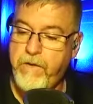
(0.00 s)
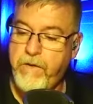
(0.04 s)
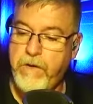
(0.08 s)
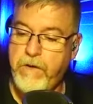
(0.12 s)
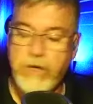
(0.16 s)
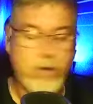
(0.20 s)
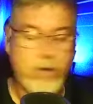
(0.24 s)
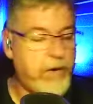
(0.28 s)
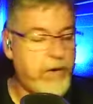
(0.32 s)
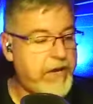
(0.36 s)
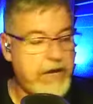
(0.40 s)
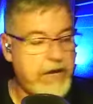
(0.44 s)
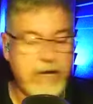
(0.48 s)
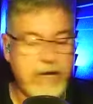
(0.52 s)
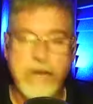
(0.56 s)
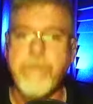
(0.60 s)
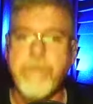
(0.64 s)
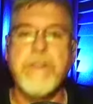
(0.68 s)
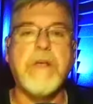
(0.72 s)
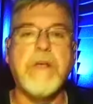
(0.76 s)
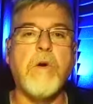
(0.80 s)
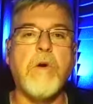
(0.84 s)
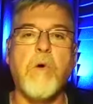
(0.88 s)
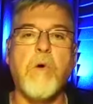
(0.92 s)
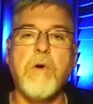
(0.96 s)
you know, he had
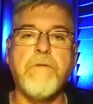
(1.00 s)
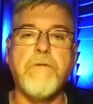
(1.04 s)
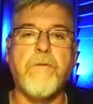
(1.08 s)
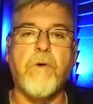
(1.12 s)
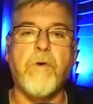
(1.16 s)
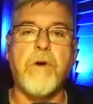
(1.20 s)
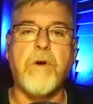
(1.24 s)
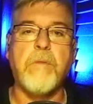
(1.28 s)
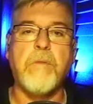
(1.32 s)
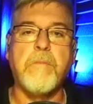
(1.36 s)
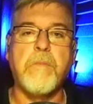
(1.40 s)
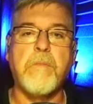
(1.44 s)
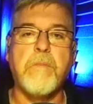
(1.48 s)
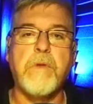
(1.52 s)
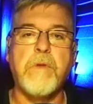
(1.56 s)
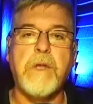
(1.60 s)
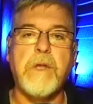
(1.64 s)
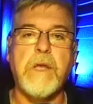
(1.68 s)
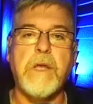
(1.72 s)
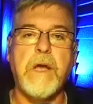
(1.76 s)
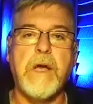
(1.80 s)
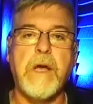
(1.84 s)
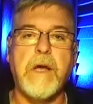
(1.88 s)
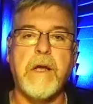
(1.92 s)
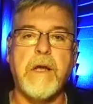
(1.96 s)
everything going for him.
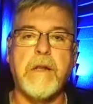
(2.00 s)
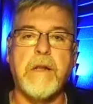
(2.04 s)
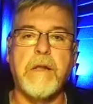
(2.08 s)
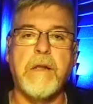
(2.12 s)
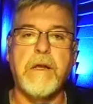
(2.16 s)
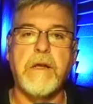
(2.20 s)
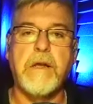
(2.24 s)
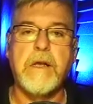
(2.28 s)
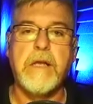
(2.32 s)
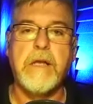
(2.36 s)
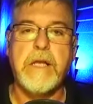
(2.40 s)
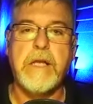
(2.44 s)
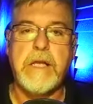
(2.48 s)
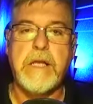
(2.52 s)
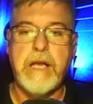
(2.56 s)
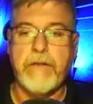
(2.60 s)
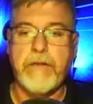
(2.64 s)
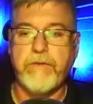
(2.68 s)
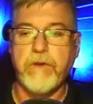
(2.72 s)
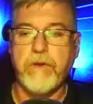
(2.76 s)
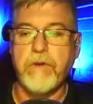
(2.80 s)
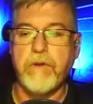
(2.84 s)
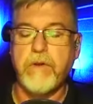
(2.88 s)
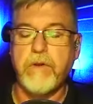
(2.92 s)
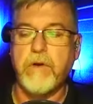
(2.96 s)
He had he had
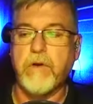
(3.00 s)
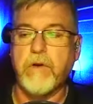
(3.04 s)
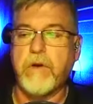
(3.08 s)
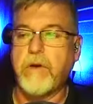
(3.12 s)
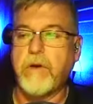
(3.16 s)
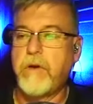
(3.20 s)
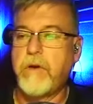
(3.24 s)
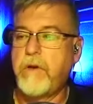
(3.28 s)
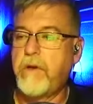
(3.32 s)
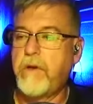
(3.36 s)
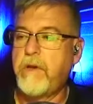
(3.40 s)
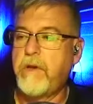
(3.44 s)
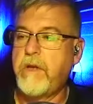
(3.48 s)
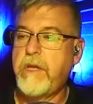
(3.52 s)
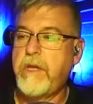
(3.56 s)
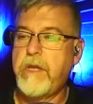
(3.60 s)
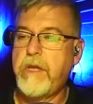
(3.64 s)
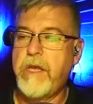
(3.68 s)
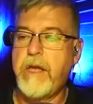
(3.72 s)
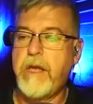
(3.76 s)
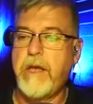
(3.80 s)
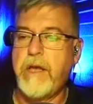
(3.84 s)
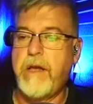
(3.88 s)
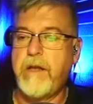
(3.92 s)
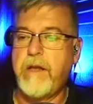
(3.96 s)
the look.
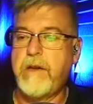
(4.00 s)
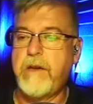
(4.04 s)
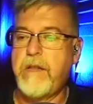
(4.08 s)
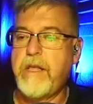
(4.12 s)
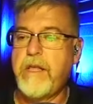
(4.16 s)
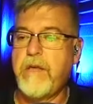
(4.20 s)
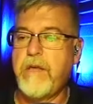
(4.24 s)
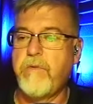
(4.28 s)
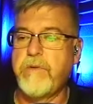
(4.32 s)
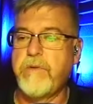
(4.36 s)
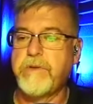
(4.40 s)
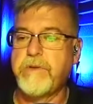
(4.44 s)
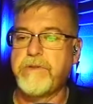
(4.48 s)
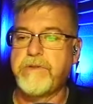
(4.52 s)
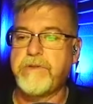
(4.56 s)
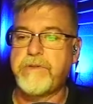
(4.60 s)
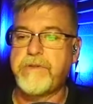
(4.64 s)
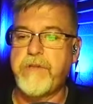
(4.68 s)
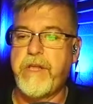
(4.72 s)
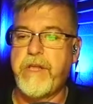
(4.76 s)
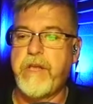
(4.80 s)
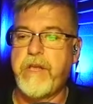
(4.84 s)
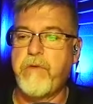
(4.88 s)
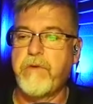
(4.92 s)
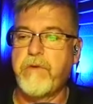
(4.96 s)
He had he was
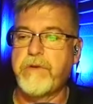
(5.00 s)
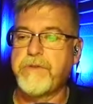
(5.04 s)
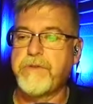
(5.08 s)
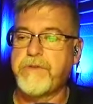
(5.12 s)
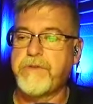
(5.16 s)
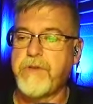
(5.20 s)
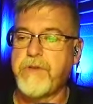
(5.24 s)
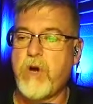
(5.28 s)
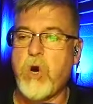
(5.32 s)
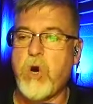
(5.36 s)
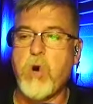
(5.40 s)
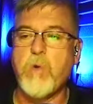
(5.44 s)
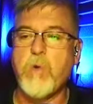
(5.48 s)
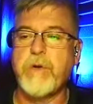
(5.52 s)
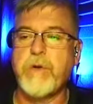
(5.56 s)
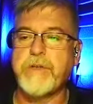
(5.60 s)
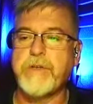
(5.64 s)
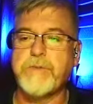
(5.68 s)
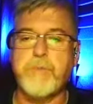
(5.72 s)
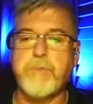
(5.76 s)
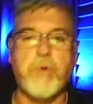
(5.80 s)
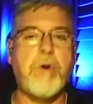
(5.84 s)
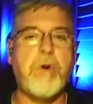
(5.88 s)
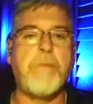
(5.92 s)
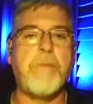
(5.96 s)
he was
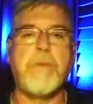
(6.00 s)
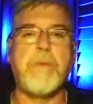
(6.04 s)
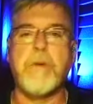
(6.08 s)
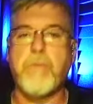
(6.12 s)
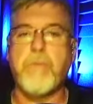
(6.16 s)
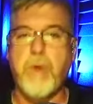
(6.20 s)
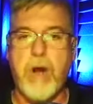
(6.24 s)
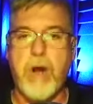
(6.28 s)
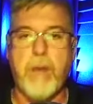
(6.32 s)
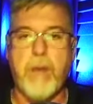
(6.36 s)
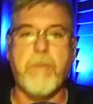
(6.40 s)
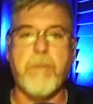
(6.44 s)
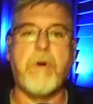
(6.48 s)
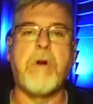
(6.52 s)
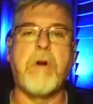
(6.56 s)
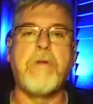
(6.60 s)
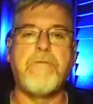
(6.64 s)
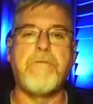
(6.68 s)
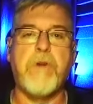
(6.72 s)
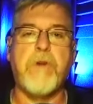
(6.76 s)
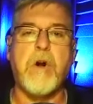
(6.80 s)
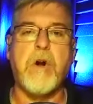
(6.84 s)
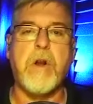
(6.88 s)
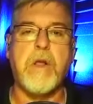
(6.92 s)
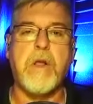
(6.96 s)
always prim and proper
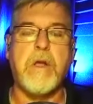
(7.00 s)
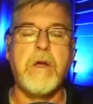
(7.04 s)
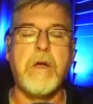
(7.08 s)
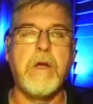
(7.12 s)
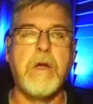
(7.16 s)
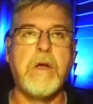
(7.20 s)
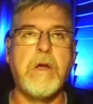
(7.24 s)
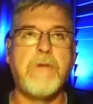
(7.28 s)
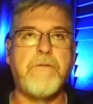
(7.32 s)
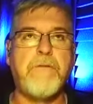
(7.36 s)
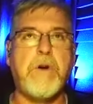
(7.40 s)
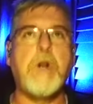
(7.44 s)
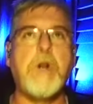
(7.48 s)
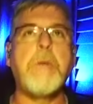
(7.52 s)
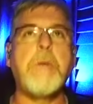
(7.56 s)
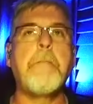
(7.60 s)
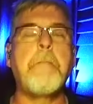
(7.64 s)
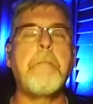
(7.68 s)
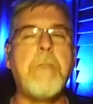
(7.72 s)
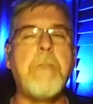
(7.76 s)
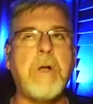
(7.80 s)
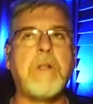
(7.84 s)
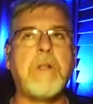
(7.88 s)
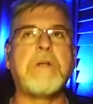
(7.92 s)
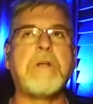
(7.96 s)
and very very
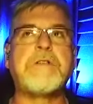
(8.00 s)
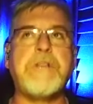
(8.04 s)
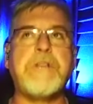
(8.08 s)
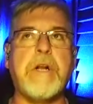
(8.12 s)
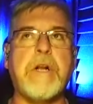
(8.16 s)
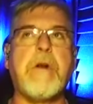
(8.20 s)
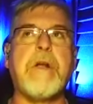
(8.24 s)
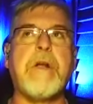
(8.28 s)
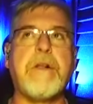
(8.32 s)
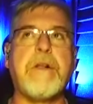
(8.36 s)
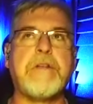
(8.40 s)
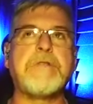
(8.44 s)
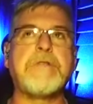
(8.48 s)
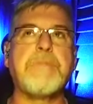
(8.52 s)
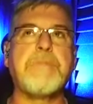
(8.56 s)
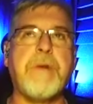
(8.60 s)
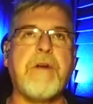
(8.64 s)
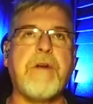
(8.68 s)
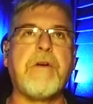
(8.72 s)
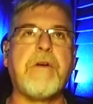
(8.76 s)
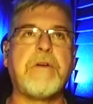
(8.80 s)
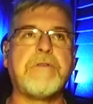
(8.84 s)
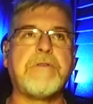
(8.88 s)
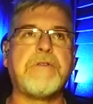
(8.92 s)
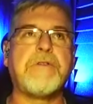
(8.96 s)
military in his
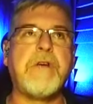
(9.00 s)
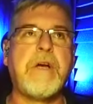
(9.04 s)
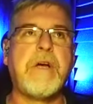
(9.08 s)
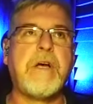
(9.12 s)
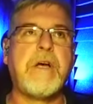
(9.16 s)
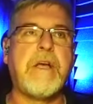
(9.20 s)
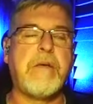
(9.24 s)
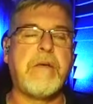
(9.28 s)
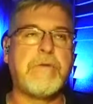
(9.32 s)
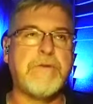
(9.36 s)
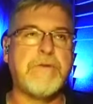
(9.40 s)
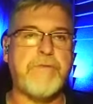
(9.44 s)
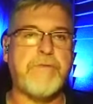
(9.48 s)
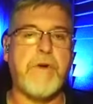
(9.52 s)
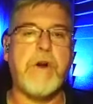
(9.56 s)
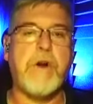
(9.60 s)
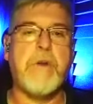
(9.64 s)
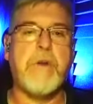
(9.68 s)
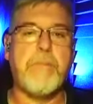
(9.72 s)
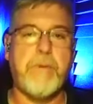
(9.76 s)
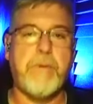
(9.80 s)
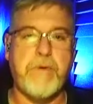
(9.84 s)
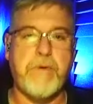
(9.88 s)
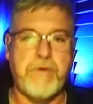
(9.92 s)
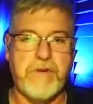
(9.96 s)
appearance. He was
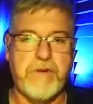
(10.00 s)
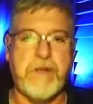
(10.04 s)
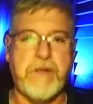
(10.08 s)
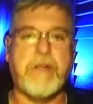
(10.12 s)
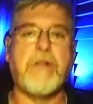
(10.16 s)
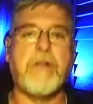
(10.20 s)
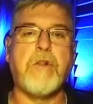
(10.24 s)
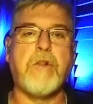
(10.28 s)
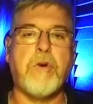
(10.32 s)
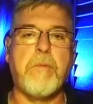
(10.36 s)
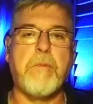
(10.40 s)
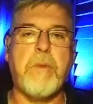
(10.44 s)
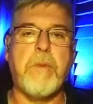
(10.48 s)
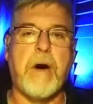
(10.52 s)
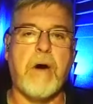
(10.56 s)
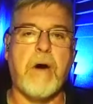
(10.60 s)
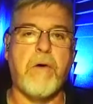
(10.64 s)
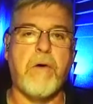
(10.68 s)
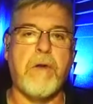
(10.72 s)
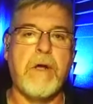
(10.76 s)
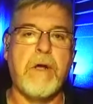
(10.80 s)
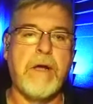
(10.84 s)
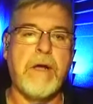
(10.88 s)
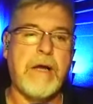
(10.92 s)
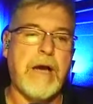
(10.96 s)
very particular
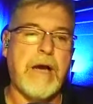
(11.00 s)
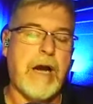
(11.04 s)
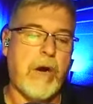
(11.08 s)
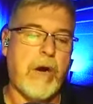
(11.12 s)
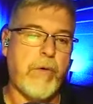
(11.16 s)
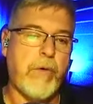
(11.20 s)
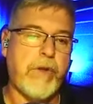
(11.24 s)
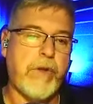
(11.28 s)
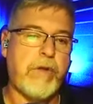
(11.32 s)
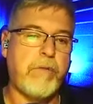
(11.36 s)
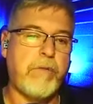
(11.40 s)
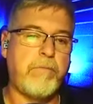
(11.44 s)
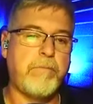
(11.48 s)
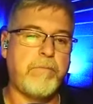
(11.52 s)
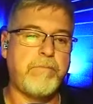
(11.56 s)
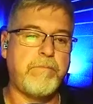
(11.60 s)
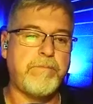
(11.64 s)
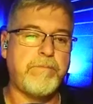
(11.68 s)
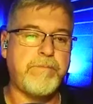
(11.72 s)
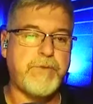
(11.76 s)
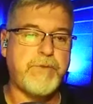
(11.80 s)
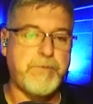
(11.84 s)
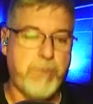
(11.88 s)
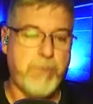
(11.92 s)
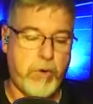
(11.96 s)
about how he
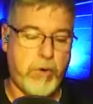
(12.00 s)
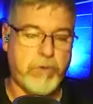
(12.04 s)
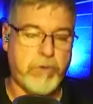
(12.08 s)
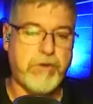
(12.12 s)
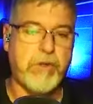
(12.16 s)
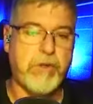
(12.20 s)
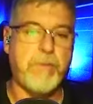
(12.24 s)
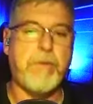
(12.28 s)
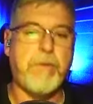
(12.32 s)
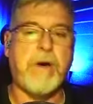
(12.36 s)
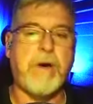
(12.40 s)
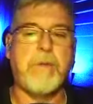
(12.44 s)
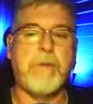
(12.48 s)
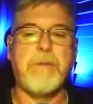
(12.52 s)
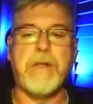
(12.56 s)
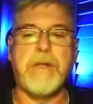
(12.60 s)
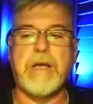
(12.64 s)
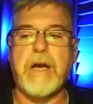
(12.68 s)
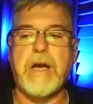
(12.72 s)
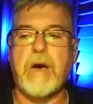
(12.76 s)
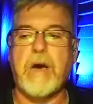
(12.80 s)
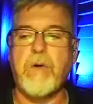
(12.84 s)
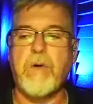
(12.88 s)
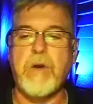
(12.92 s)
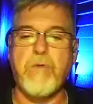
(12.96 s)
spoke to the
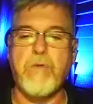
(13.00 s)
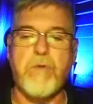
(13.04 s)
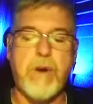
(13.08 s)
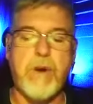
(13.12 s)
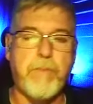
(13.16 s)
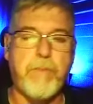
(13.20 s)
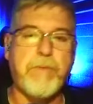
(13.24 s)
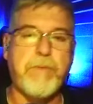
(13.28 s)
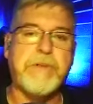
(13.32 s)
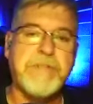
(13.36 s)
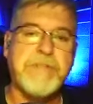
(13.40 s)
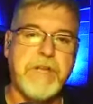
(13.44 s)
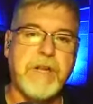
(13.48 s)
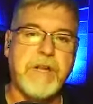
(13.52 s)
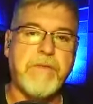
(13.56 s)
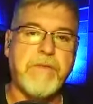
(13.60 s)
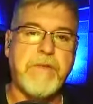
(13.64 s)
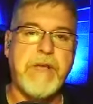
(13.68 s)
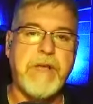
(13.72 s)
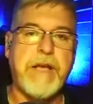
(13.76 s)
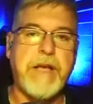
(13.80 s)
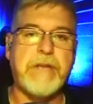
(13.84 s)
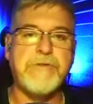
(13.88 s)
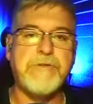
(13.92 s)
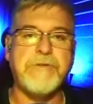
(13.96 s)
public, how he represented
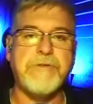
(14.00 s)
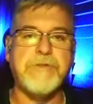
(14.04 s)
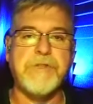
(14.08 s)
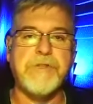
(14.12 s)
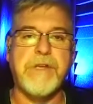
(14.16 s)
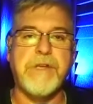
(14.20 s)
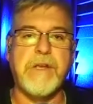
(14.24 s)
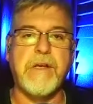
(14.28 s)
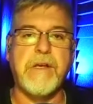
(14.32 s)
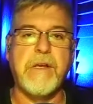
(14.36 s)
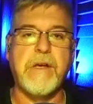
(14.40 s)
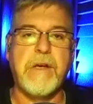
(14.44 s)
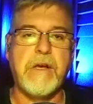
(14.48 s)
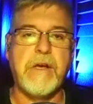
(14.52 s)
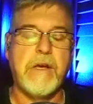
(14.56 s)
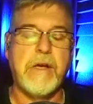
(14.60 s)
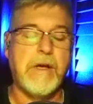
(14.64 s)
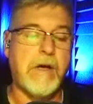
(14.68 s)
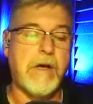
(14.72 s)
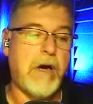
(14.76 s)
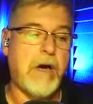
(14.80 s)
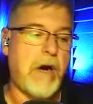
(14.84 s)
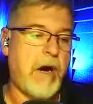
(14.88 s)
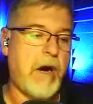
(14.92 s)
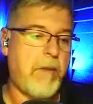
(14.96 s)
the agency.
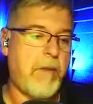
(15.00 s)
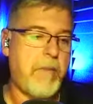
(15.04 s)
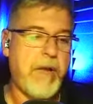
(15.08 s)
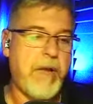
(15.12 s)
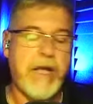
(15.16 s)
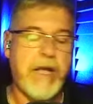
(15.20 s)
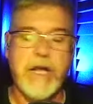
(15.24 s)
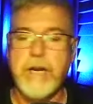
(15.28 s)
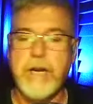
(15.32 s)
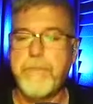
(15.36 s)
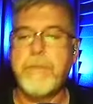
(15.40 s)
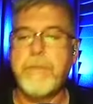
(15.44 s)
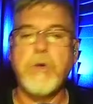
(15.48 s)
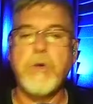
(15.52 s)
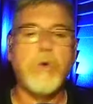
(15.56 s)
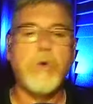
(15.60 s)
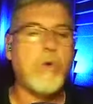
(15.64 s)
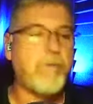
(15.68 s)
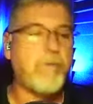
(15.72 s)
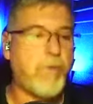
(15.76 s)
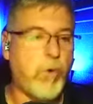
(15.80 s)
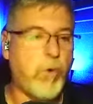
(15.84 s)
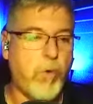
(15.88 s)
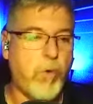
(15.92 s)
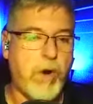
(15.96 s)
Um, had a
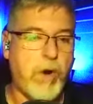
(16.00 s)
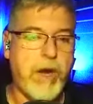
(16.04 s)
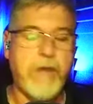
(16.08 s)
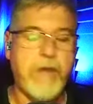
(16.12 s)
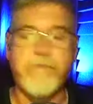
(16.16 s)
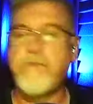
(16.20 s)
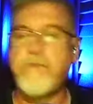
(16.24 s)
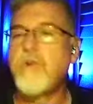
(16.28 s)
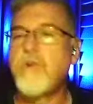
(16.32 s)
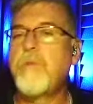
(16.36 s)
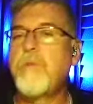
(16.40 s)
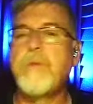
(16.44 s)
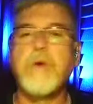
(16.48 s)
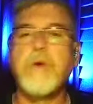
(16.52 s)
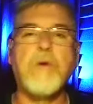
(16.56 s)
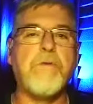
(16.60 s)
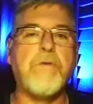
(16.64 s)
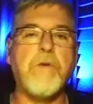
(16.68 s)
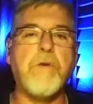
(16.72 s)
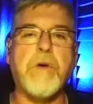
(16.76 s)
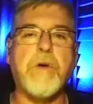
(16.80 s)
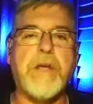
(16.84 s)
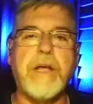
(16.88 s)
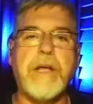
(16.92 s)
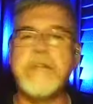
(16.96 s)
beautiful wife, two
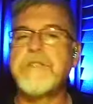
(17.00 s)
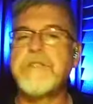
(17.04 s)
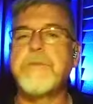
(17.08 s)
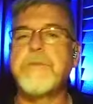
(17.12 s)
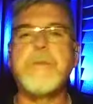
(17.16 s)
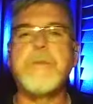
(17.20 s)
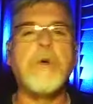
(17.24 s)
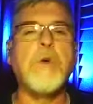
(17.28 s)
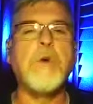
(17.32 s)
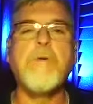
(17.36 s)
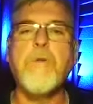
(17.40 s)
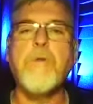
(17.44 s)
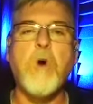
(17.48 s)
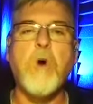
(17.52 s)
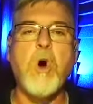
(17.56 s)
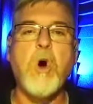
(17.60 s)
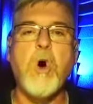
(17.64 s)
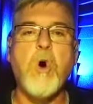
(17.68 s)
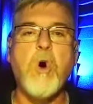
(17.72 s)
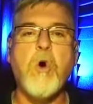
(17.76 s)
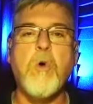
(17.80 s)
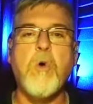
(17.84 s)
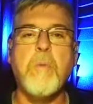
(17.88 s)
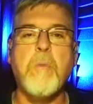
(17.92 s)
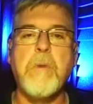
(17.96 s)
beautiful kids, a beautiful
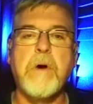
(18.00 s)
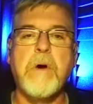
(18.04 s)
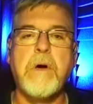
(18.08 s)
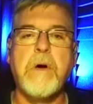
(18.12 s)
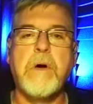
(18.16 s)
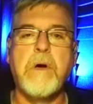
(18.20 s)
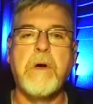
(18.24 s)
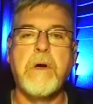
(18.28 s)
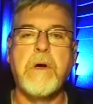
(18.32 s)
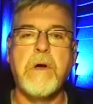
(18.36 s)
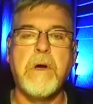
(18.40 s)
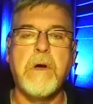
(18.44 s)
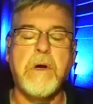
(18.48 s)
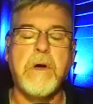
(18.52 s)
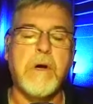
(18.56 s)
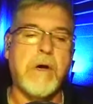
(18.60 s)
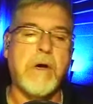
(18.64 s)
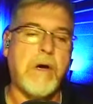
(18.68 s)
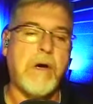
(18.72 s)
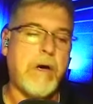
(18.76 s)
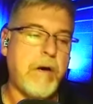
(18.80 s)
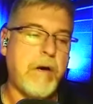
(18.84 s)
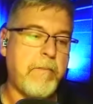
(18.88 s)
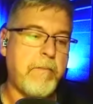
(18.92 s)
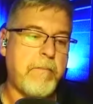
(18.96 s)
home,
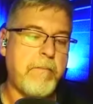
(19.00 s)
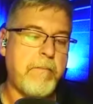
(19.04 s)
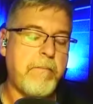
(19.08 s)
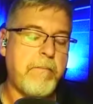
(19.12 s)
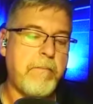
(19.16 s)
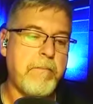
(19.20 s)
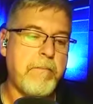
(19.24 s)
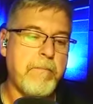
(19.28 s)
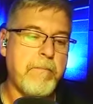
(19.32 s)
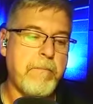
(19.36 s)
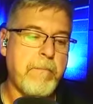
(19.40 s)
um,